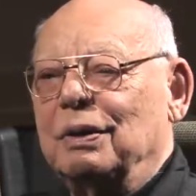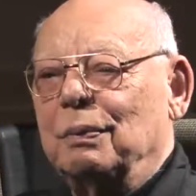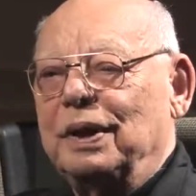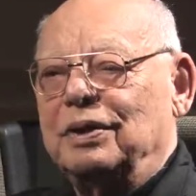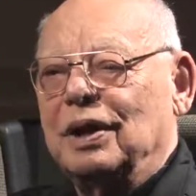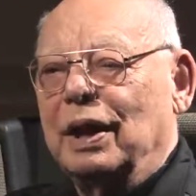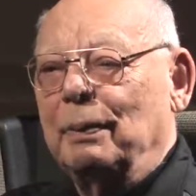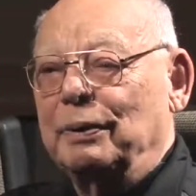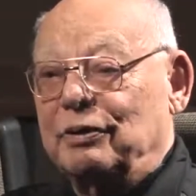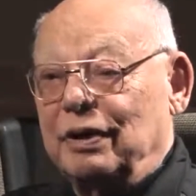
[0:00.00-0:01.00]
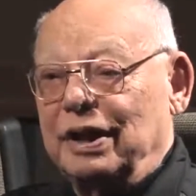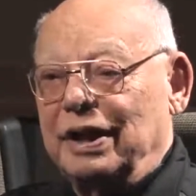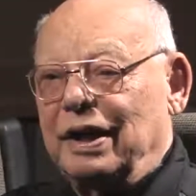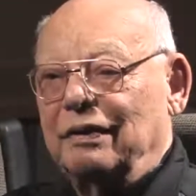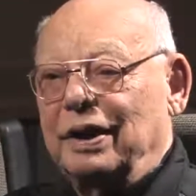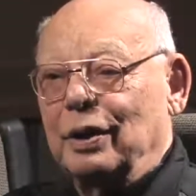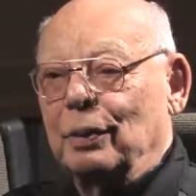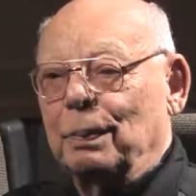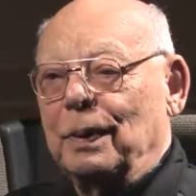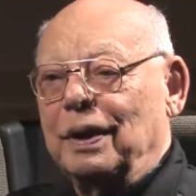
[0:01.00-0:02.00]
and we'd telemetry it out of the
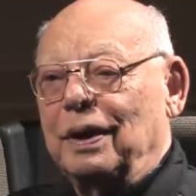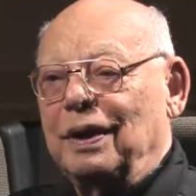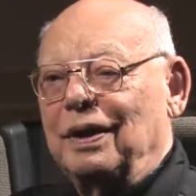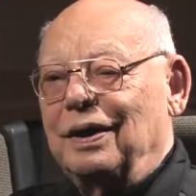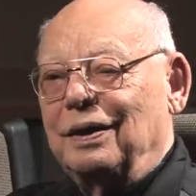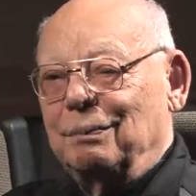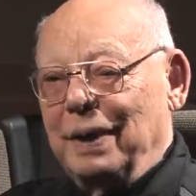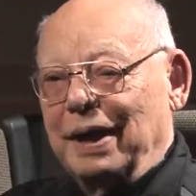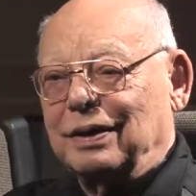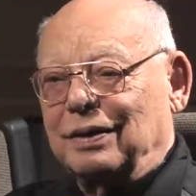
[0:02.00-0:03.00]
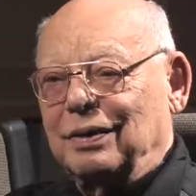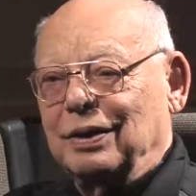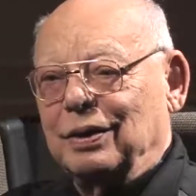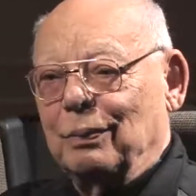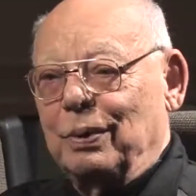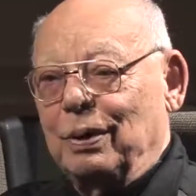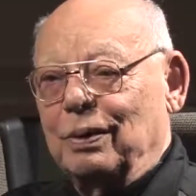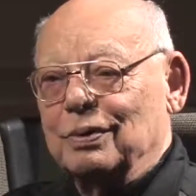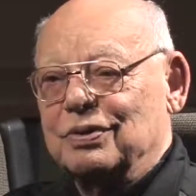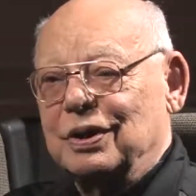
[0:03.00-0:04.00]
airplane back to the
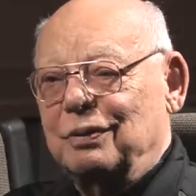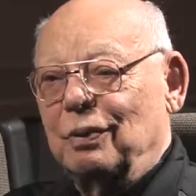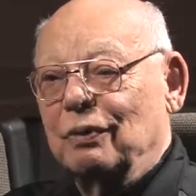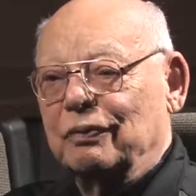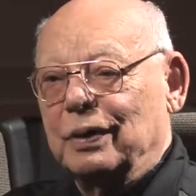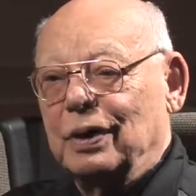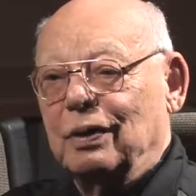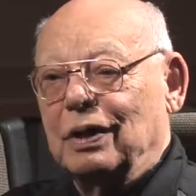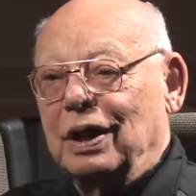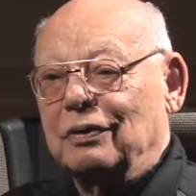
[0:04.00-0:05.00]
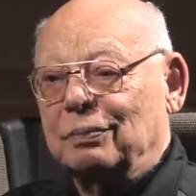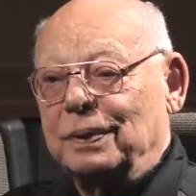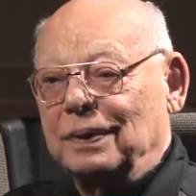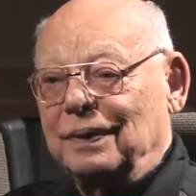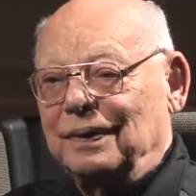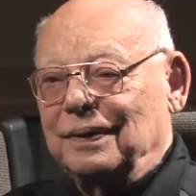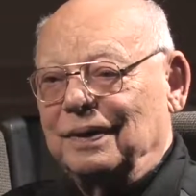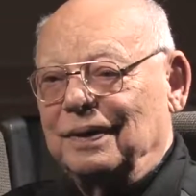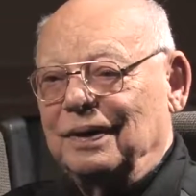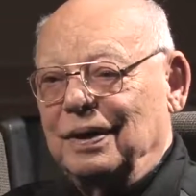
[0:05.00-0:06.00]
computers at Wilford Hall Hospital
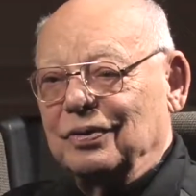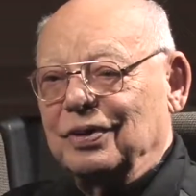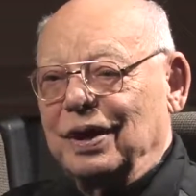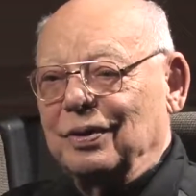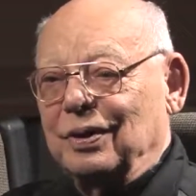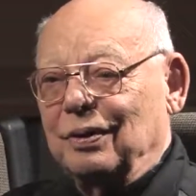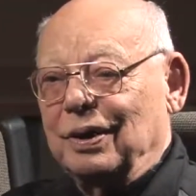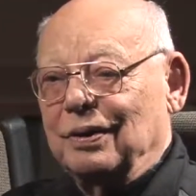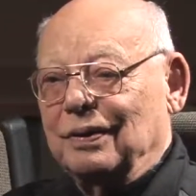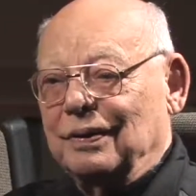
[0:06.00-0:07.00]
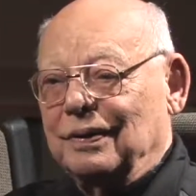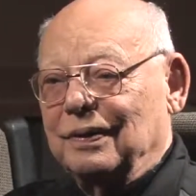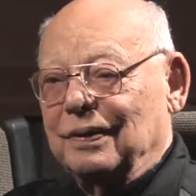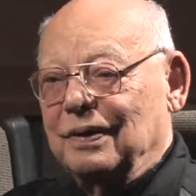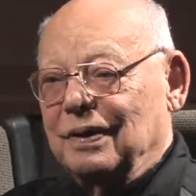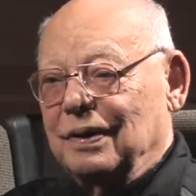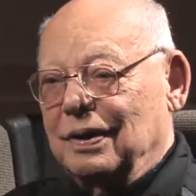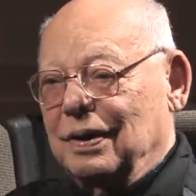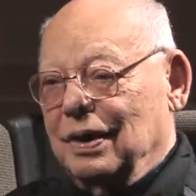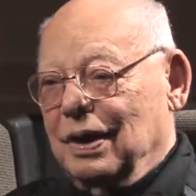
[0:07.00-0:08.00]
in San Antonio.
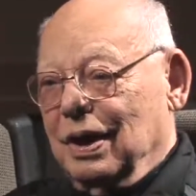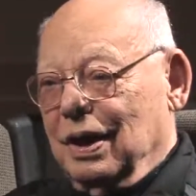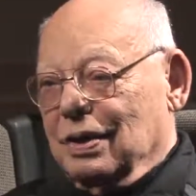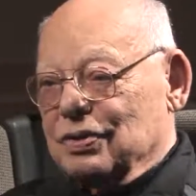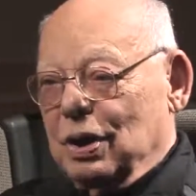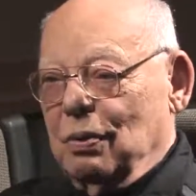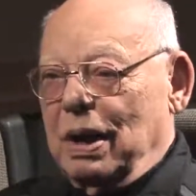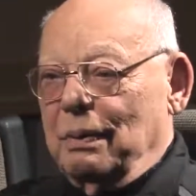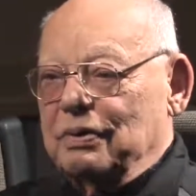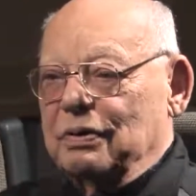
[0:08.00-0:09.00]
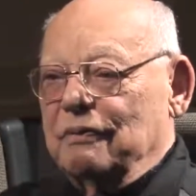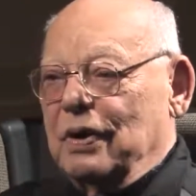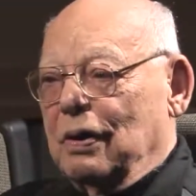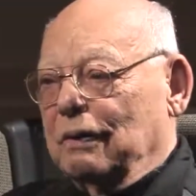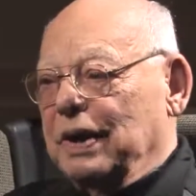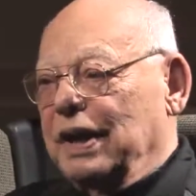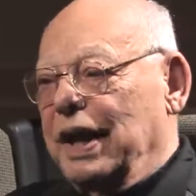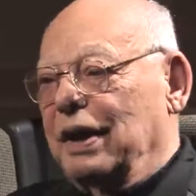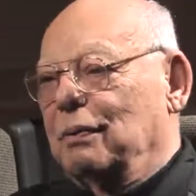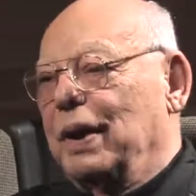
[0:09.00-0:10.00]
So I was involved in
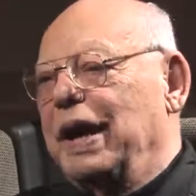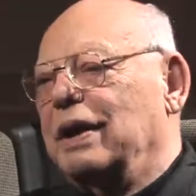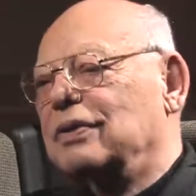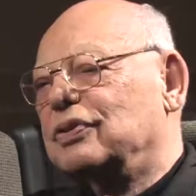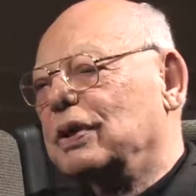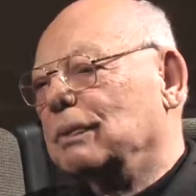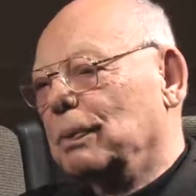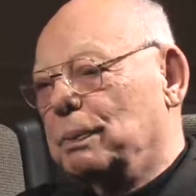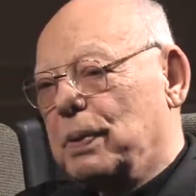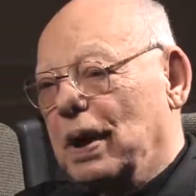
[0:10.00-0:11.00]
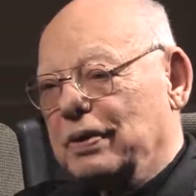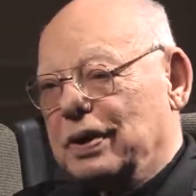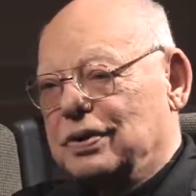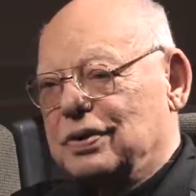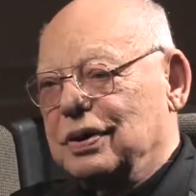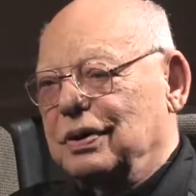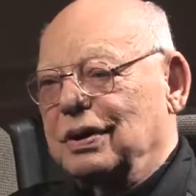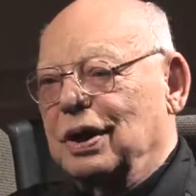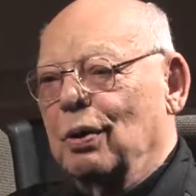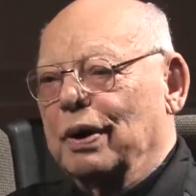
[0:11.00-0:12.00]
that. We had several projects
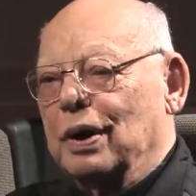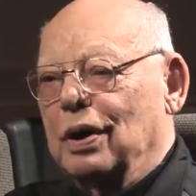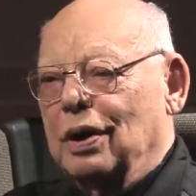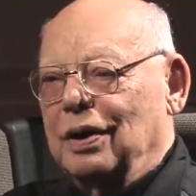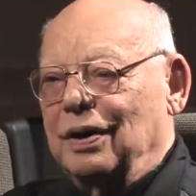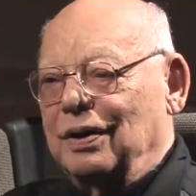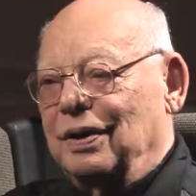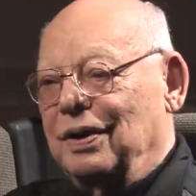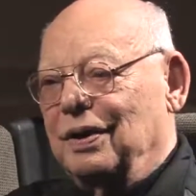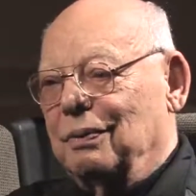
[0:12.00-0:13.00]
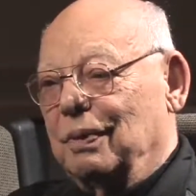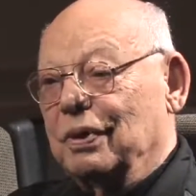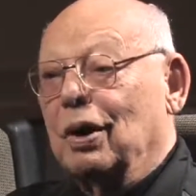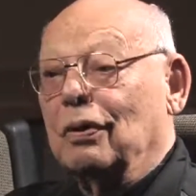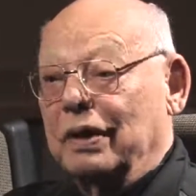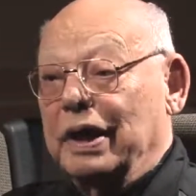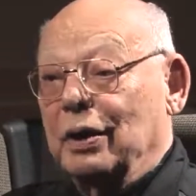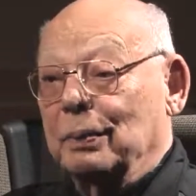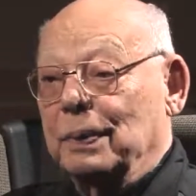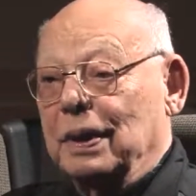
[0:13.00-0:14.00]
going on with all the
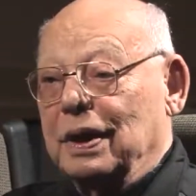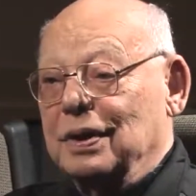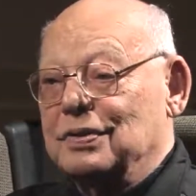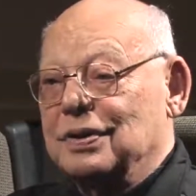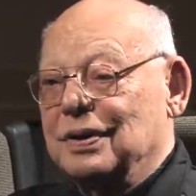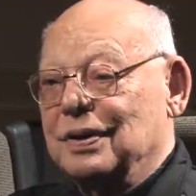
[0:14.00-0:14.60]
airplanes.